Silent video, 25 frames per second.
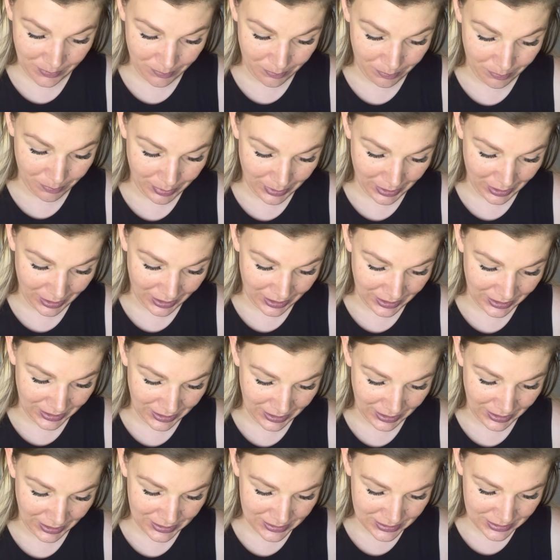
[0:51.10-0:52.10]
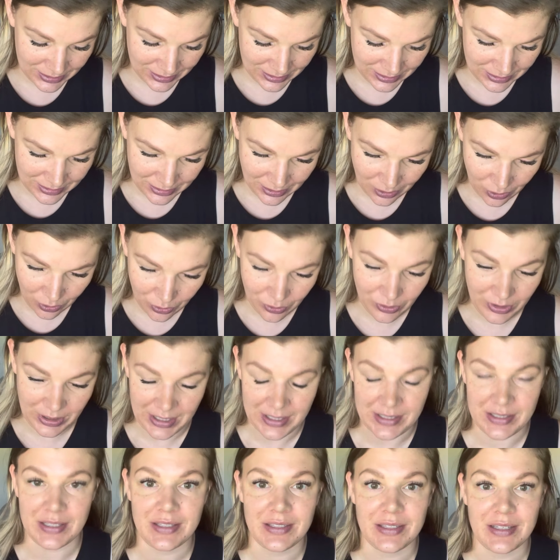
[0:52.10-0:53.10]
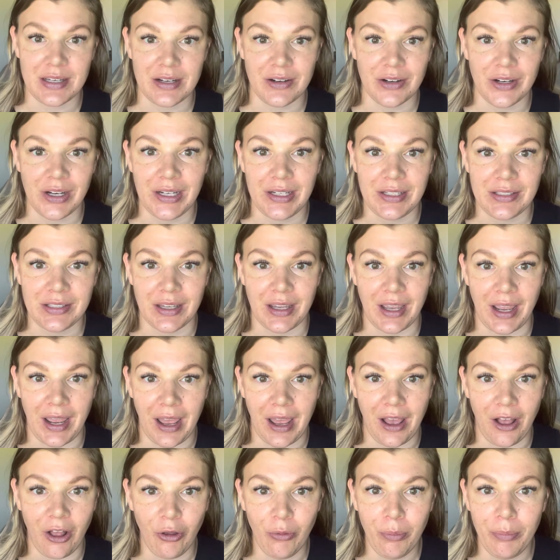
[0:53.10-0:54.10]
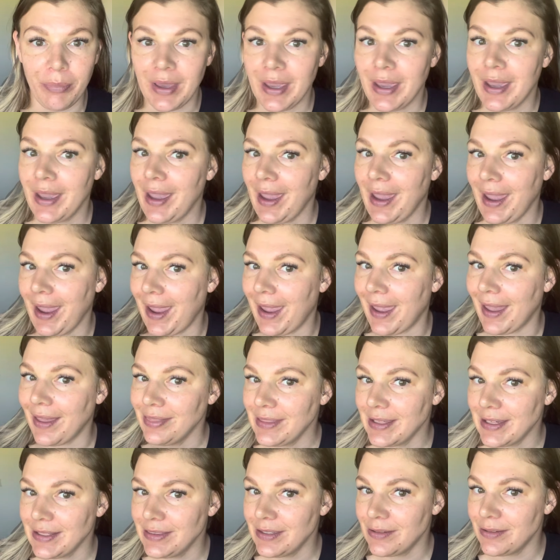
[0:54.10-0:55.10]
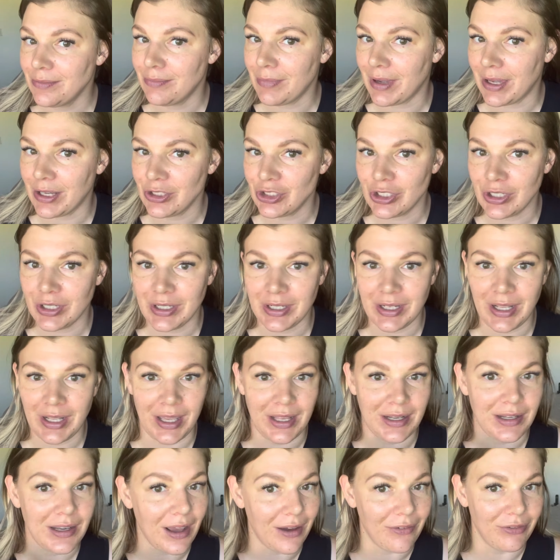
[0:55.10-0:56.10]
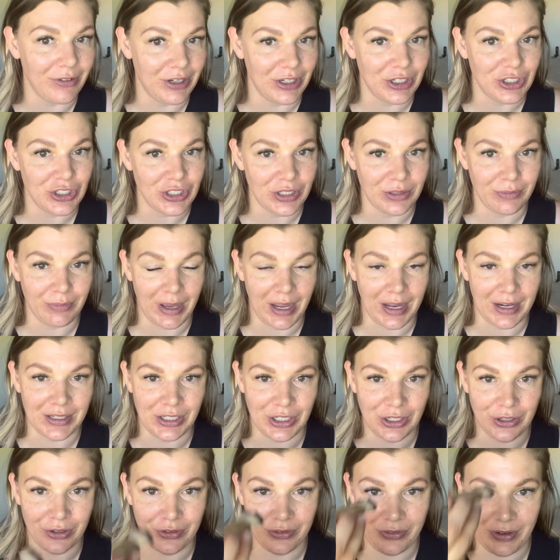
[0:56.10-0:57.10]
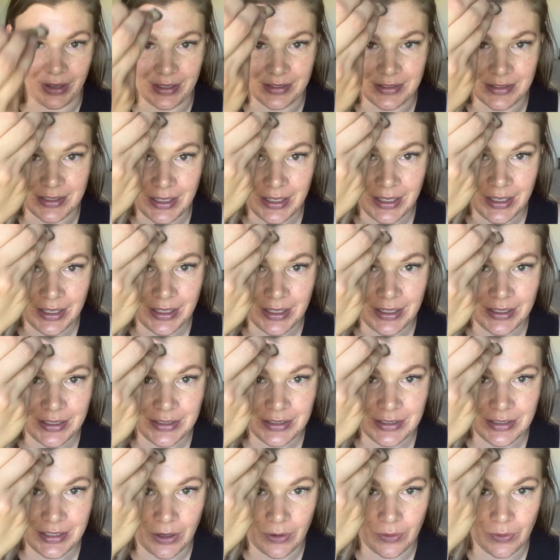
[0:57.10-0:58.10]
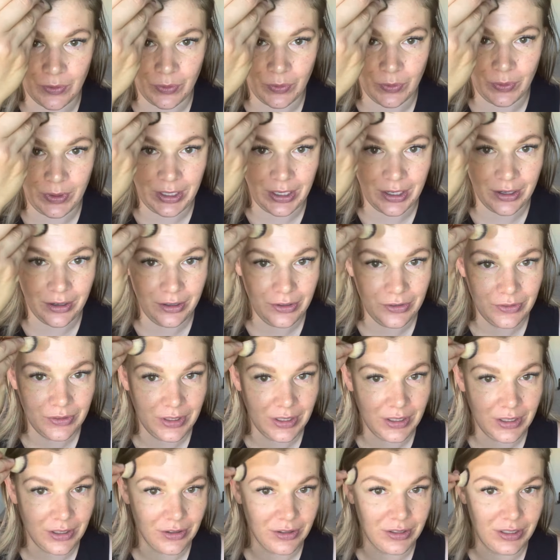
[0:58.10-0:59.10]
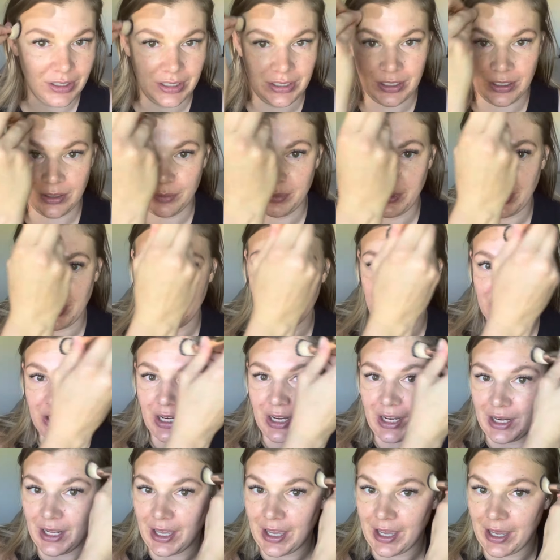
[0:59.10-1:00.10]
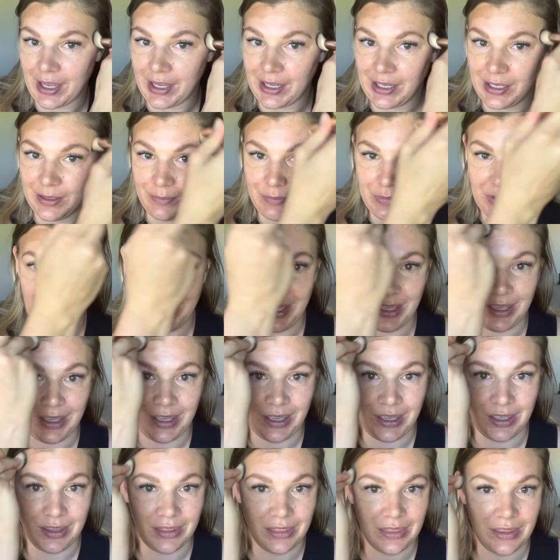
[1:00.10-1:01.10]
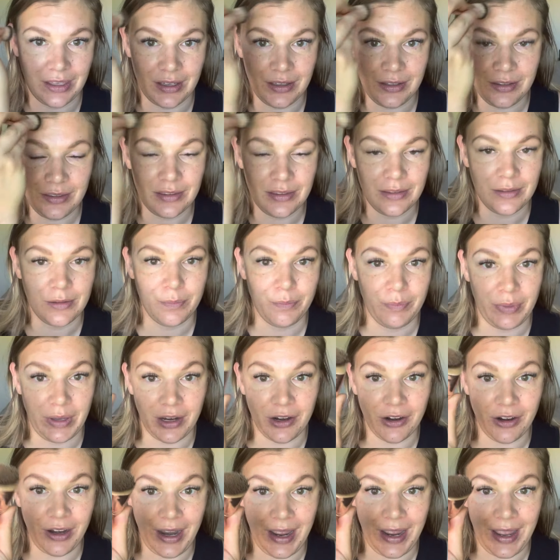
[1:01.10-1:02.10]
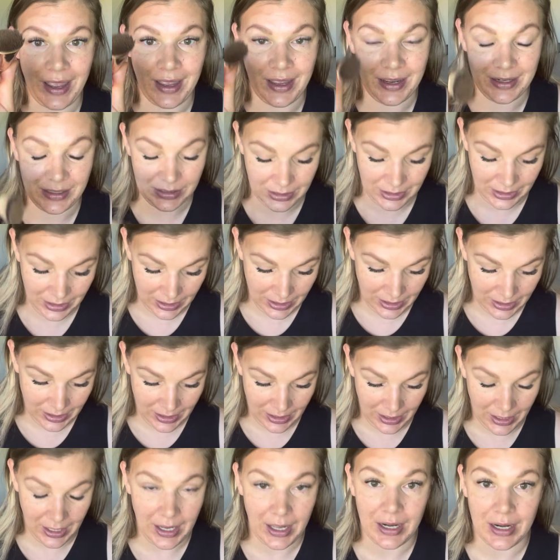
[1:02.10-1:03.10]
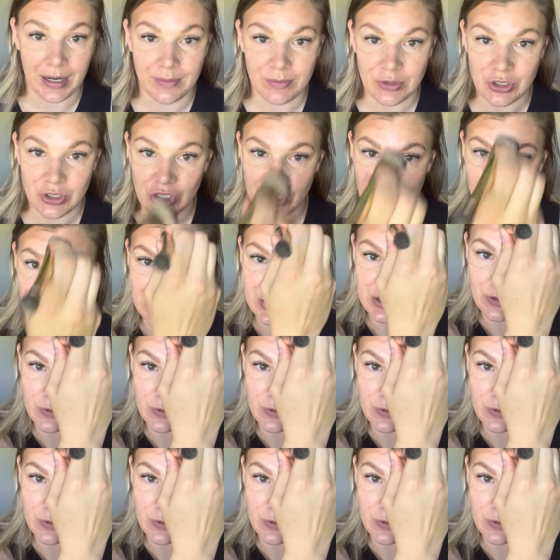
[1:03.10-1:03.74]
but it's so necessary to help add that dimension and definition back to your face. So we are using our detail brush, and I am taking this bigger end and I'm just